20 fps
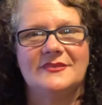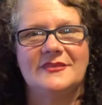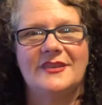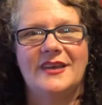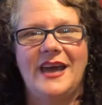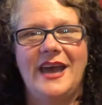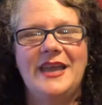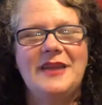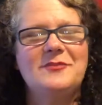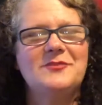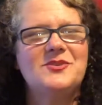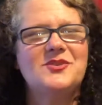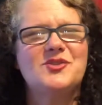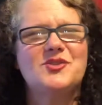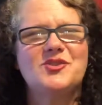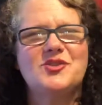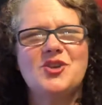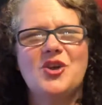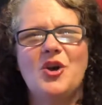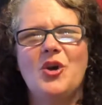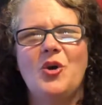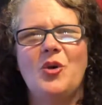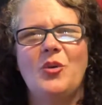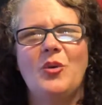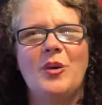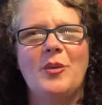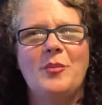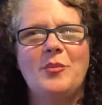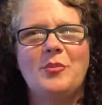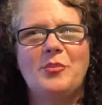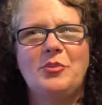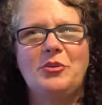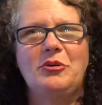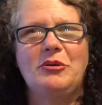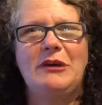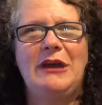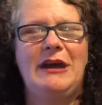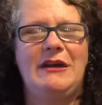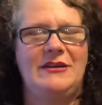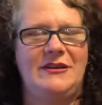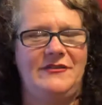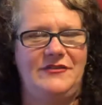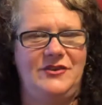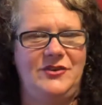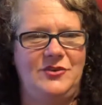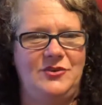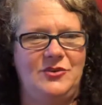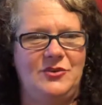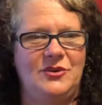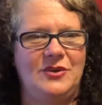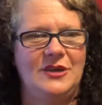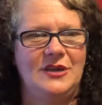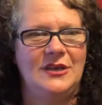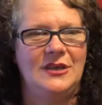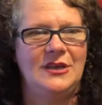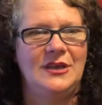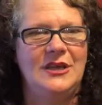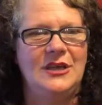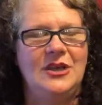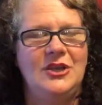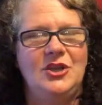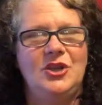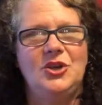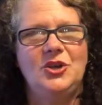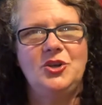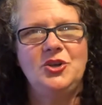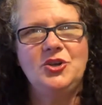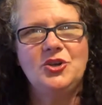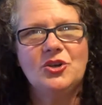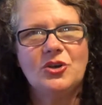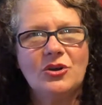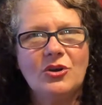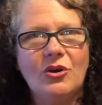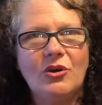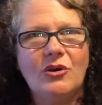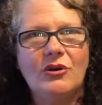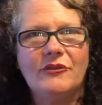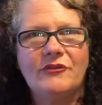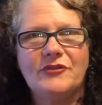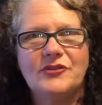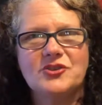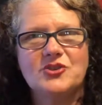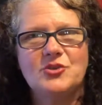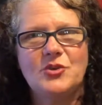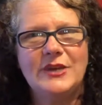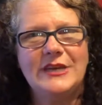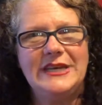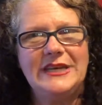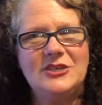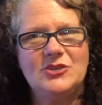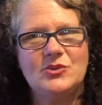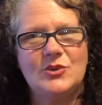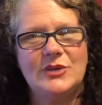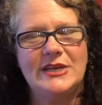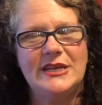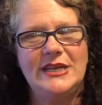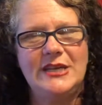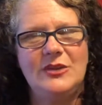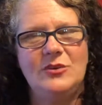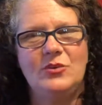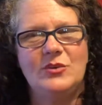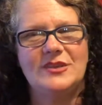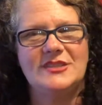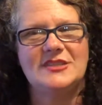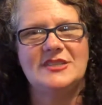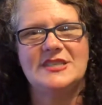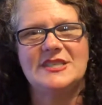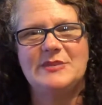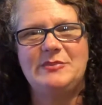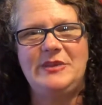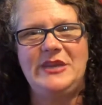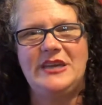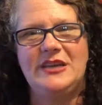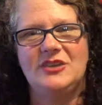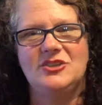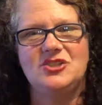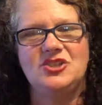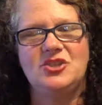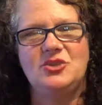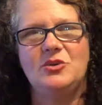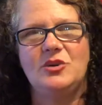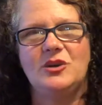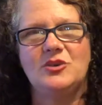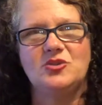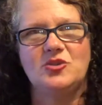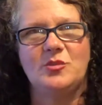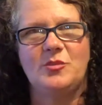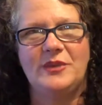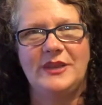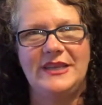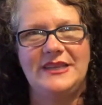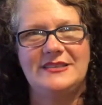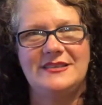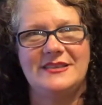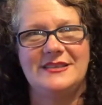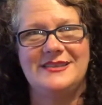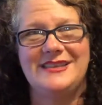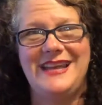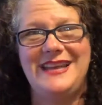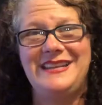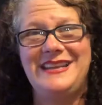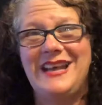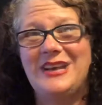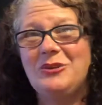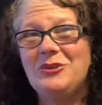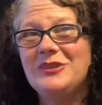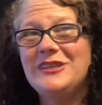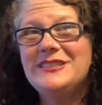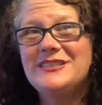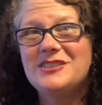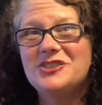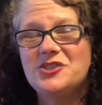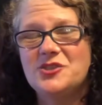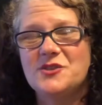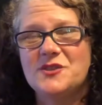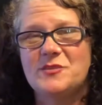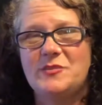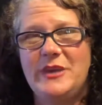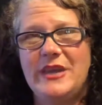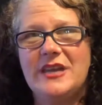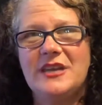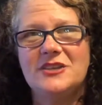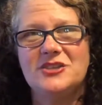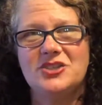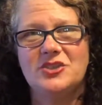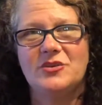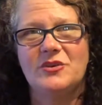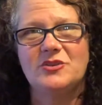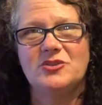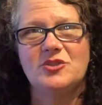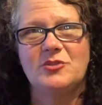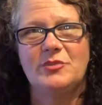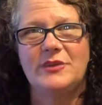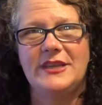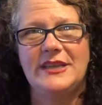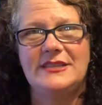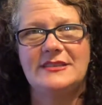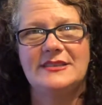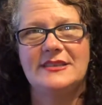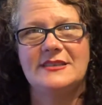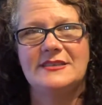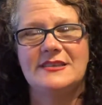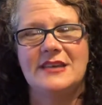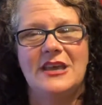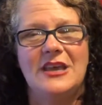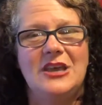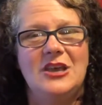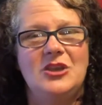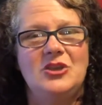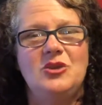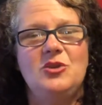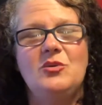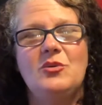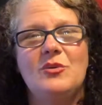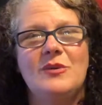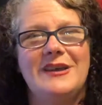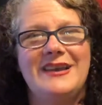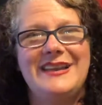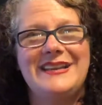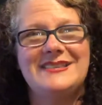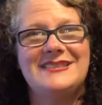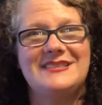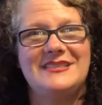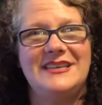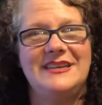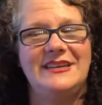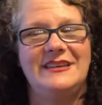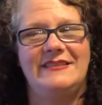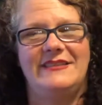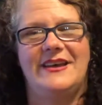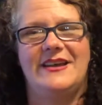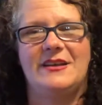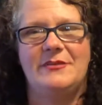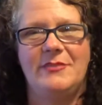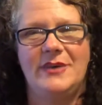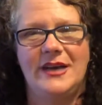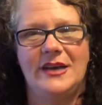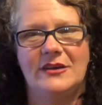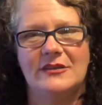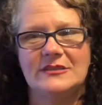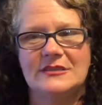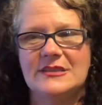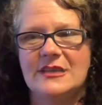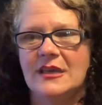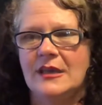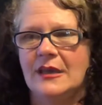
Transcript: I am so proud of you. You know, your goal for 2020 was to speak in 200 places. And not only did you speak in 200 places, you exceeded that amount.